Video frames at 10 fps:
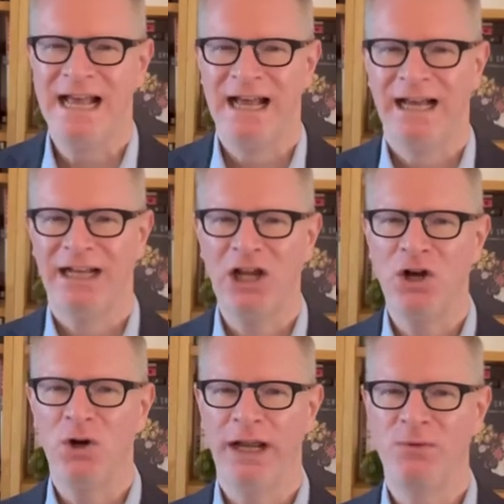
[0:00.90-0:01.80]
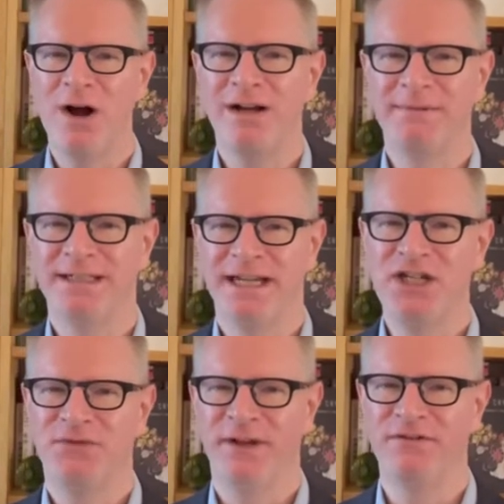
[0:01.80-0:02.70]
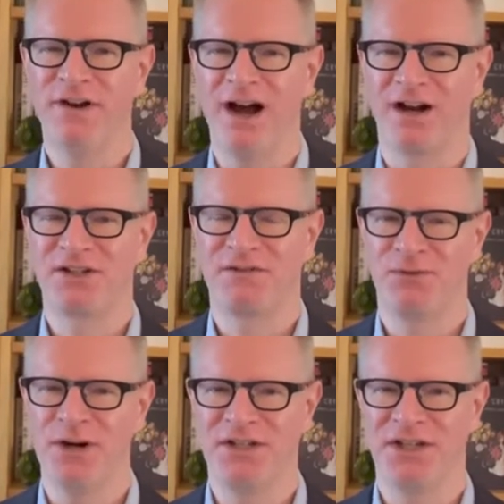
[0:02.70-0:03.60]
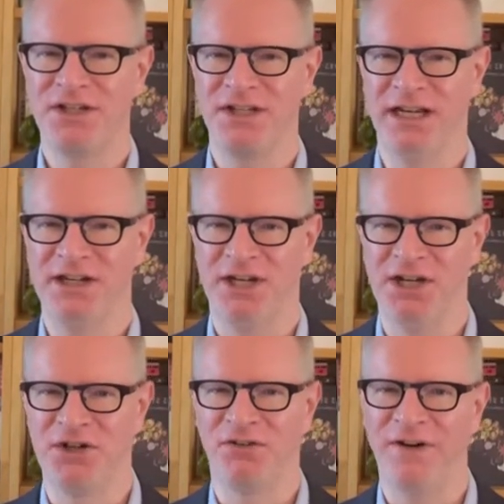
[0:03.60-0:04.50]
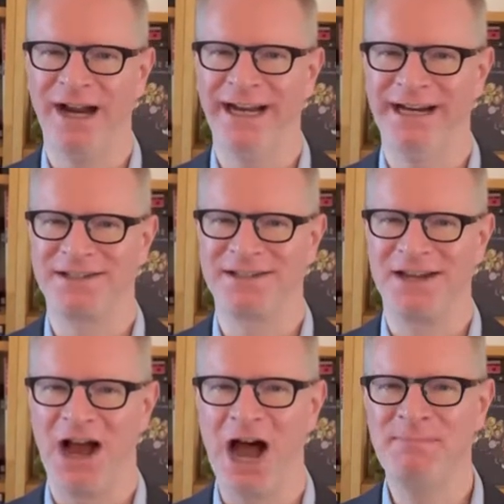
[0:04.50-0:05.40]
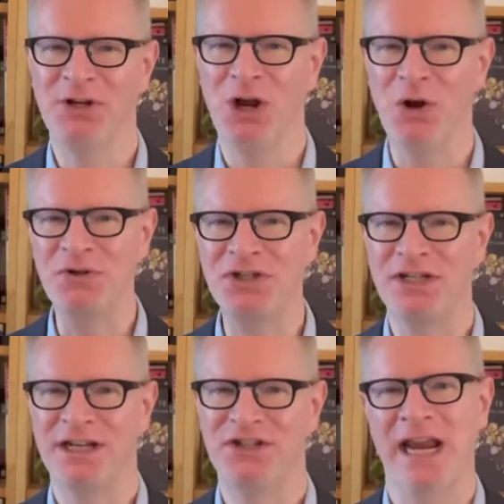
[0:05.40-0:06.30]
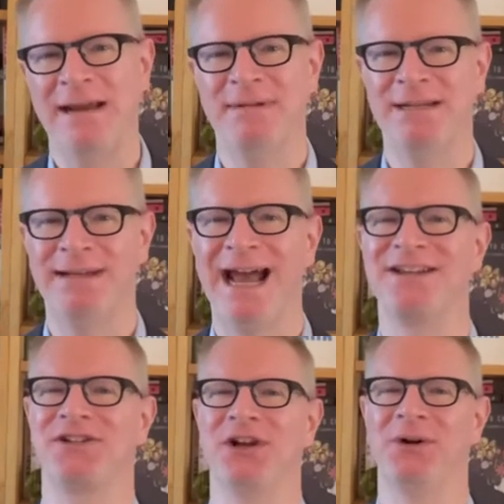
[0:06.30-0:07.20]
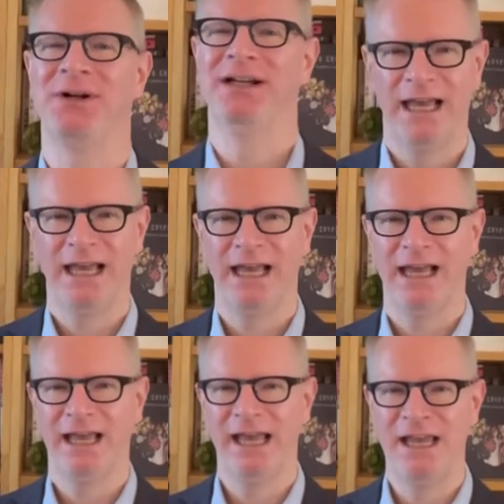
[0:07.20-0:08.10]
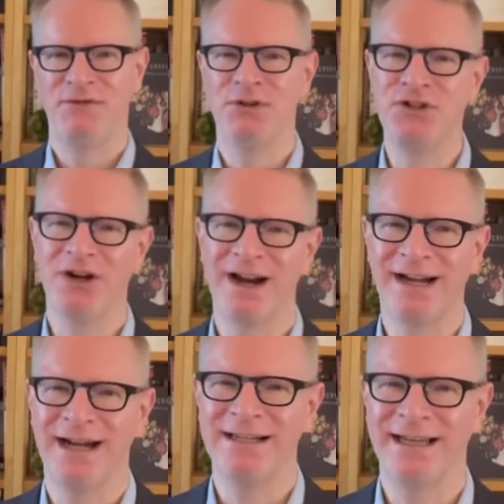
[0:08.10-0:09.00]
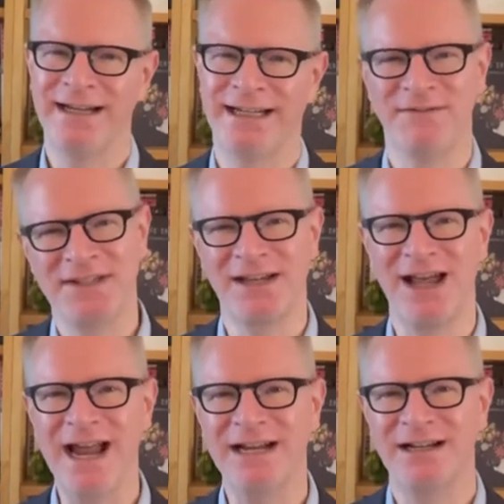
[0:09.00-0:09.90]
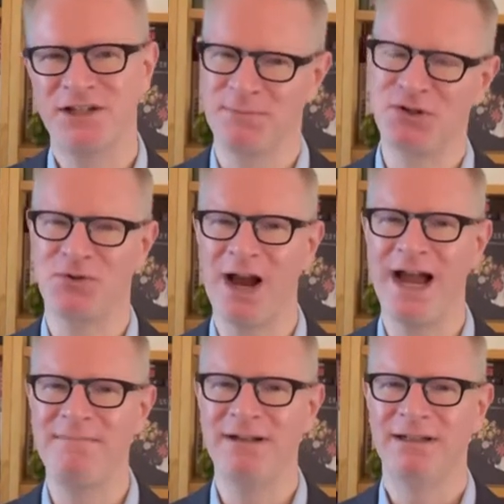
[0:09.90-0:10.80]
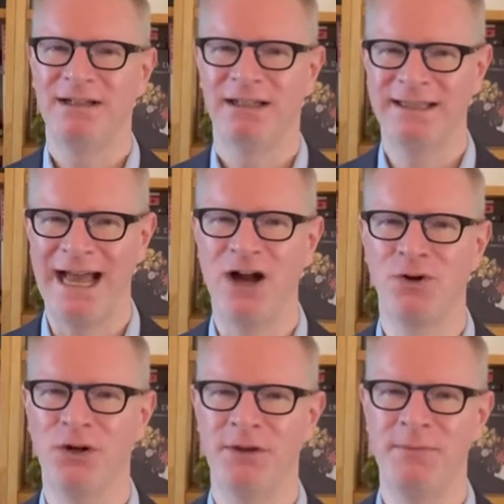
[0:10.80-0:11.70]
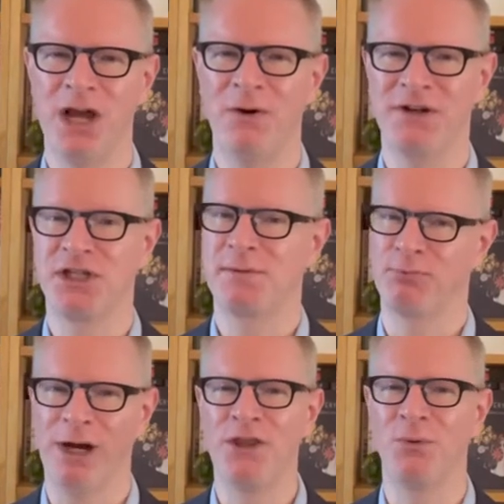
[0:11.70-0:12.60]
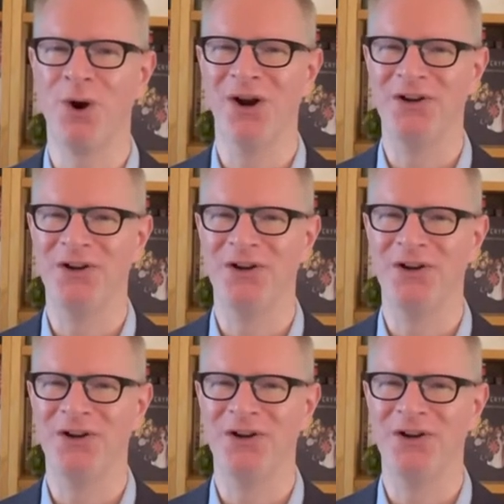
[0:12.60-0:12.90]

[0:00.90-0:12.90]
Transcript: Hello and welcome to DigFin VOX, Voices in Digital Finance. I'm your host, Jame DiBiasio. If you enjoy our content, give us a like, subscribe, let the algorithm know, and spread the word.